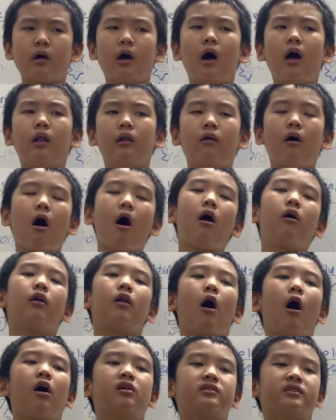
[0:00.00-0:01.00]
a
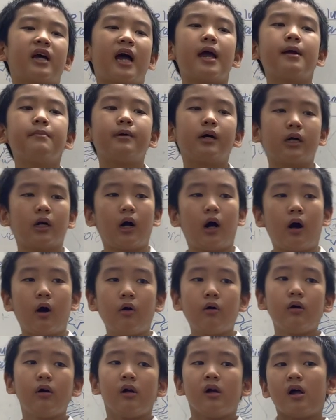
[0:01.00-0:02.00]
long time
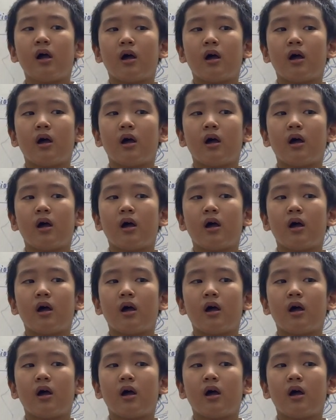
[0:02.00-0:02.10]
ago,